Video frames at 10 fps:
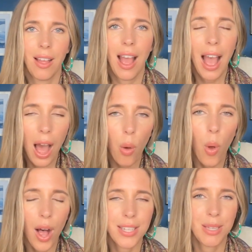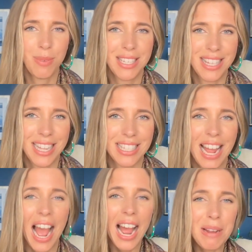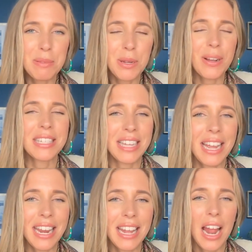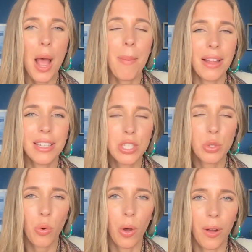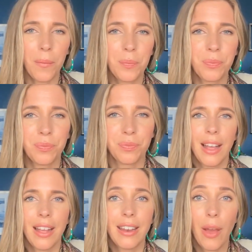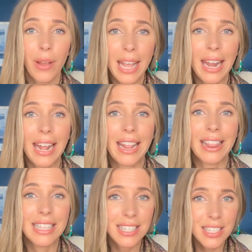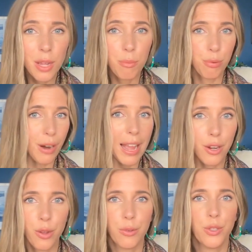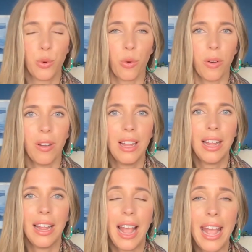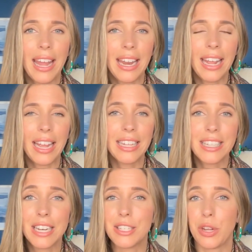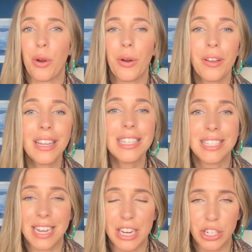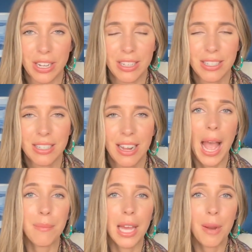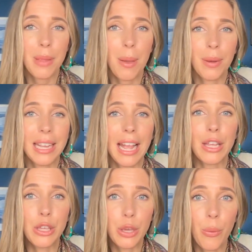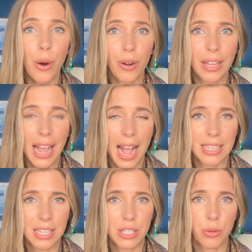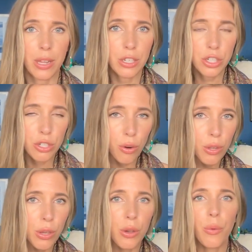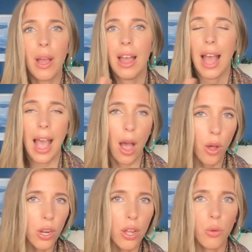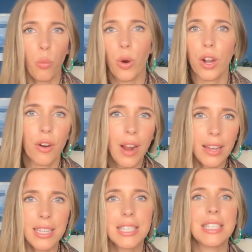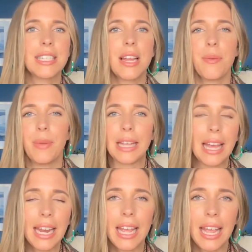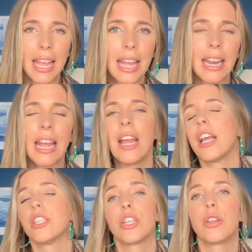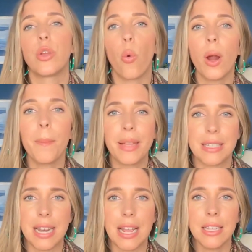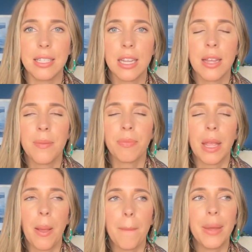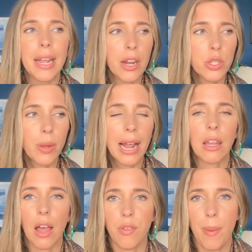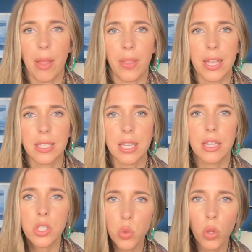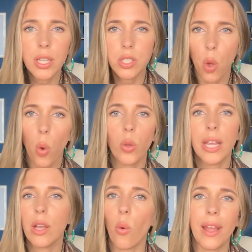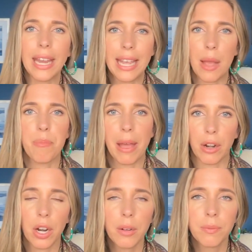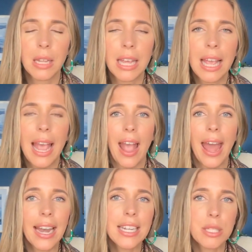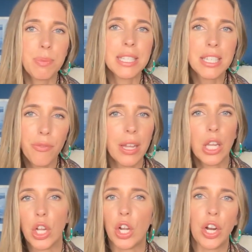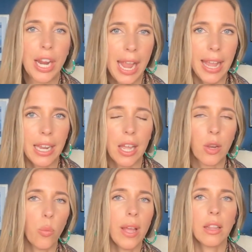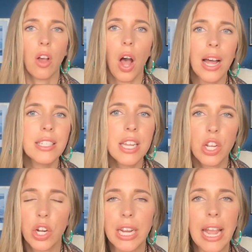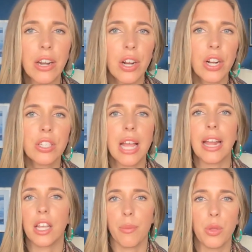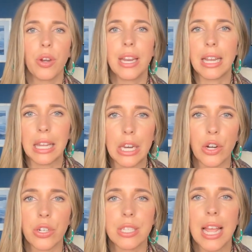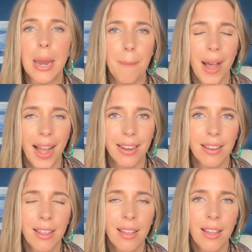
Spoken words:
How awesome is this? I am so excited about this tool. Now, again, this is a brand new tool and it's in its early stages. I'm going to be able to get you early access to it and show you how to work around the system and get it in to your business. But here's what I love about this. This tool is only going to get better, and it is specifically created with content creators and community leaders in mind.